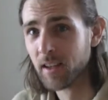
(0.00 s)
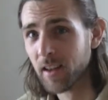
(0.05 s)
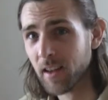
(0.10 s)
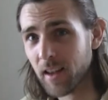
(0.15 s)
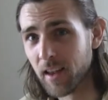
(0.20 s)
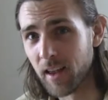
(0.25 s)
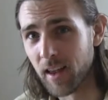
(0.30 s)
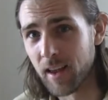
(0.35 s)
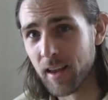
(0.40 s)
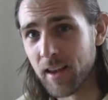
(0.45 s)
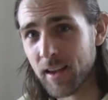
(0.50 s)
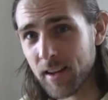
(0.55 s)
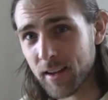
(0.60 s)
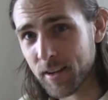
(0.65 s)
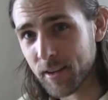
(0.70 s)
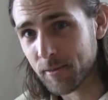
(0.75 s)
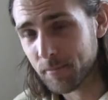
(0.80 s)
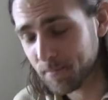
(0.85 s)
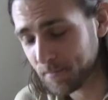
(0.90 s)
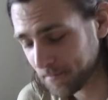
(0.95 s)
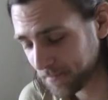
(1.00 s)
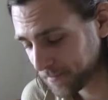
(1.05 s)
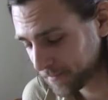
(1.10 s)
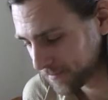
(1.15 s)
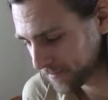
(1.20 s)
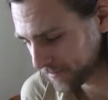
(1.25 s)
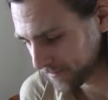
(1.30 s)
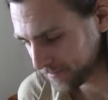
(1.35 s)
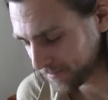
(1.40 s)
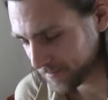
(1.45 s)
And,
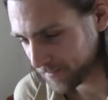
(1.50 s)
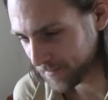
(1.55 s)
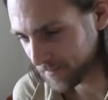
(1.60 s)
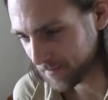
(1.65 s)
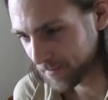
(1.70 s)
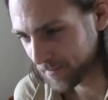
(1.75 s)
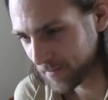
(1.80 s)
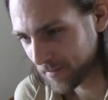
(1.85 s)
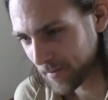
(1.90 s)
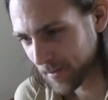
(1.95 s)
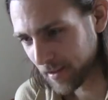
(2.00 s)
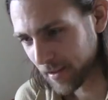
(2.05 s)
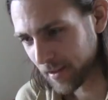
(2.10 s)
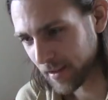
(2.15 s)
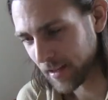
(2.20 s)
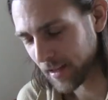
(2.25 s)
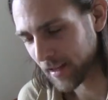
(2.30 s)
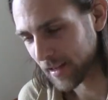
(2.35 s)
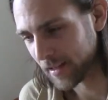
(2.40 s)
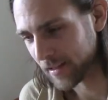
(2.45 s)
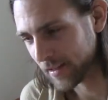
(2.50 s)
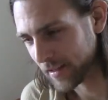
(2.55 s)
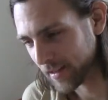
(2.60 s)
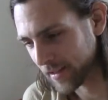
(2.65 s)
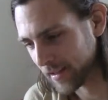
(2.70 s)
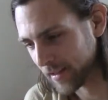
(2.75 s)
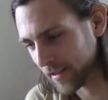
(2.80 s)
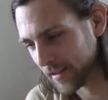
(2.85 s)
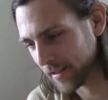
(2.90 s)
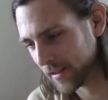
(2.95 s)
and
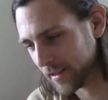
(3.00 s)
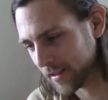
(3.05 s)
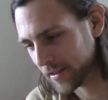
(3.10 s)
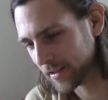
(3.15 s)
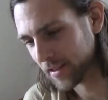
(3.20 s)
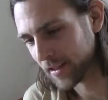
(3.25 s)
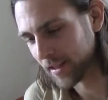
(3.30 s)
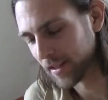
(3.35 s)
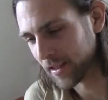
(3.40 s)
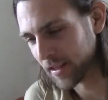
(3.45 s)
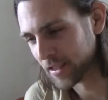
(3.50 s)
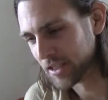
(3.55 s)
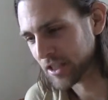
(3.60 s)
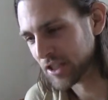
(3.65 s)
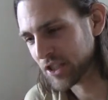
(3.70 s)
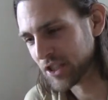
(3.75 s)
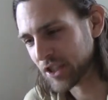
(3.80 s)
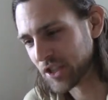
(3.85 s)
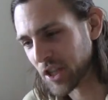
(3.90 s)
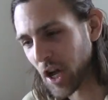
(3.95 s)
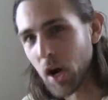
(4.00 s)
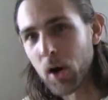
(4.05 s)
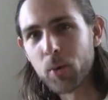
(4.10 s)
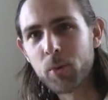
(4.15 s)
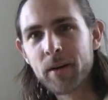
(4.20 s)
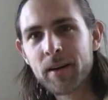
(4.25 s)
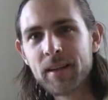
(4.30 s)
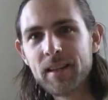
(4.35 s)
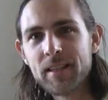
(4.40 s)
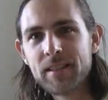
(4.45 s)
it's like Darwin
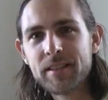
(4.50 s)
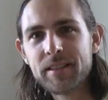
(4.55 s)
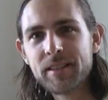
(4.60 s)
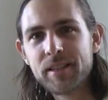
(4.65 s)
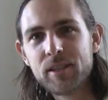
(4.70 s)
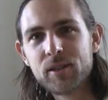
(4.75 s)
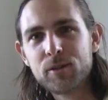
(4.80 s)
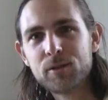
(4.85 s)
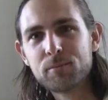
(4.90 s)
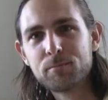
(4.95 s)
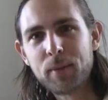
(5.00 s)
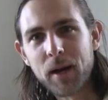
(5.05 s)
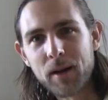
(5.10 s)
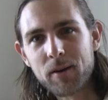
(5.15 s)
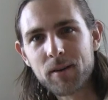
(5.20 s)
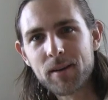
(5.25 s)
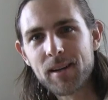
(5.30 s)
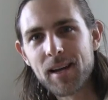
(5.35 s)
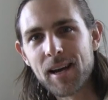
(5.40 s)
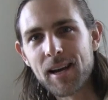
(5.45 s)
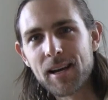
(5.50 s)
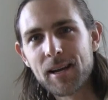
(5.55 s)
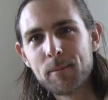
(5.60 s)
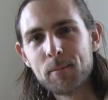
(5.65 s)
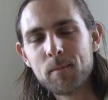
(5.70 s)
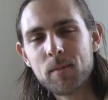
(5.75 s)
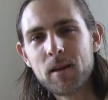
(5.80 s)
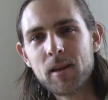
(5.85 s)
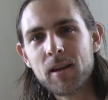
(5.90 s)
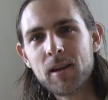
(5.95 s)
is the old paradigm.
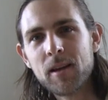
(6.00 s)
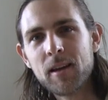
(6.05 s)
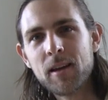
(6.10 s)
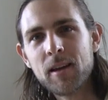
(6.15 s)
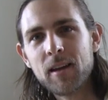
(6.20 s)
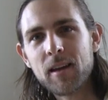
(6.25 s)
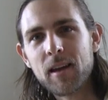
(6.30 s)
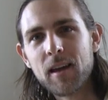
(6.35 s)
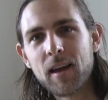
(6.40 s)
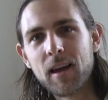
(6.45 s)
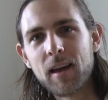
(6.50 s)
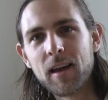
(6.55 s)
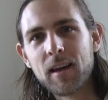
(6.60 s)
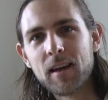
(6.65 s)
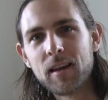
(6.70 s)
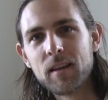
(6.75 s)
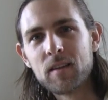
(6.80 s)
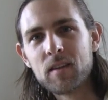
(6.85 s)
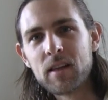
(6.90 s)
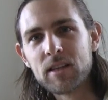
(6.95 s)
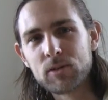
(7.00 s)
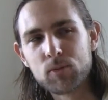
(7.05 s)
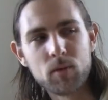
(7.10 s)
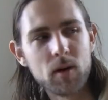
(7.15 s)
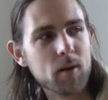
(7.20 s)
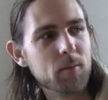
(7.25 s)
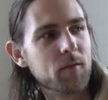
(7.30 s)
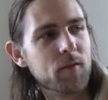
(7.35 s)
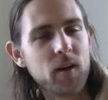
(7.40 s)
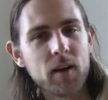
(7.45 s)
And that's what I'm
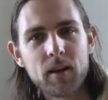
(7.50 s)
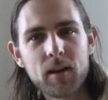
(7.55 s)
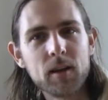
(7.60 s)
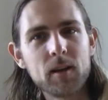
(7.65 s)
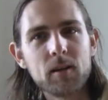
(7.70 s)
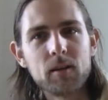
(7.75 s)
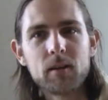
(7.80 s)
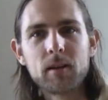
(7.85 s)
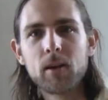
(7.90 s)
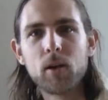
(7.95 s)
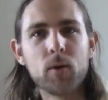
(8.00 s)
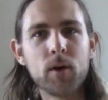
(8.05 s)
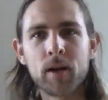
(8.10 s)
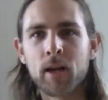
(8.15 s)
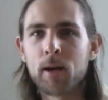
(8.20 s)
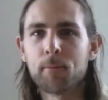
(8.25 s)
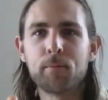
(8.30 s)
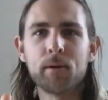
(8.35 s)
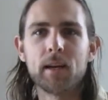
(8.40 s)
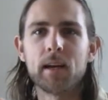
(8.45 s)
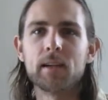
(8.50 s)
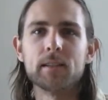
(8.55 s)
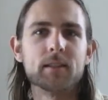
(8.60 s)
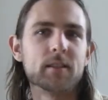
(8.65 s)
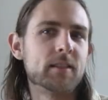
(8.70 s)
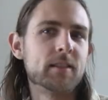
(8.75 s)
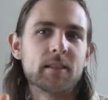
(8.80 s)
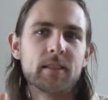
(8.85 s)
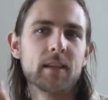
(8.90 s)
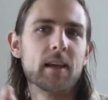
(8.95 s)
fucking going up against
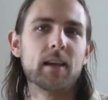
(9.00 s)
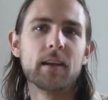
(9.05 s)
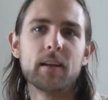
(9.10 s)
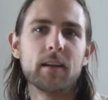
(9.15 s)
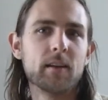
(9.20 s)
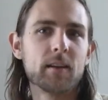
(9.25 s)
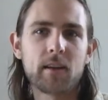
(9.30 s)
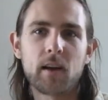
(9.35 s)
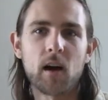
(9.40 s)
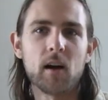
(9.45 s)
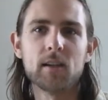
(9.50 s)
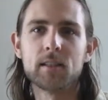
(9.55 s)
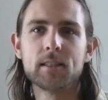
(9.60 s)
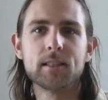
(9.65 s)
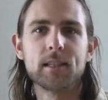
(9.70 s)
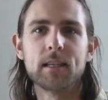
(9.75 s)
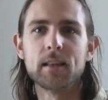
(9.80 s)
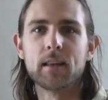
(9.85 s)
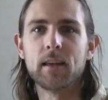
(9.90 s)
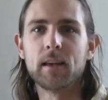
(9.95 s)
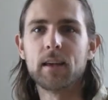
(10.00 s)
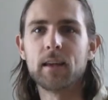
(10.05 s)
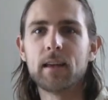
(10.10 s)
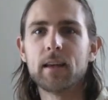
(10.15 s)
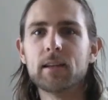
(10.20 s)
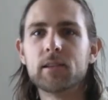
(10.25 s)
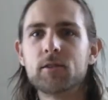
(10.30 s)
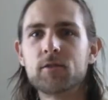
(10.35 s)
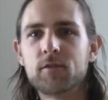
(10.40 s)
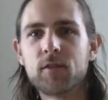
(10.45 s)
constantly.
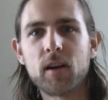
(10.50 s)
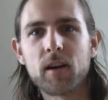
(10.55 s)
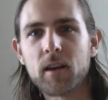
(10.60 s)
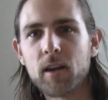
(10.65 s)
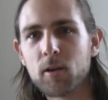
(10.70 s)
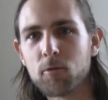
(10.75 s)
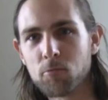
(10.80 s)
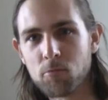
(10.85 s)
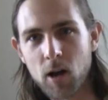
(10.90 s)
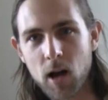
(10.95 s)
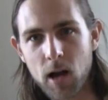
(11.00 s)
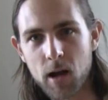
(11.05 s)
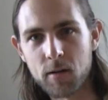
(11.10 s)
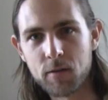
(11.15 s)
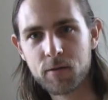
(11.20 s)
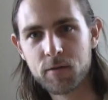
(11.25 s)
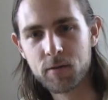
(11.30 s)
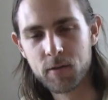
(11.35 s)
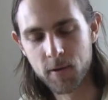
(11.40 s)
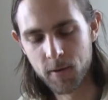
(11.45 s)
It's fucking rough.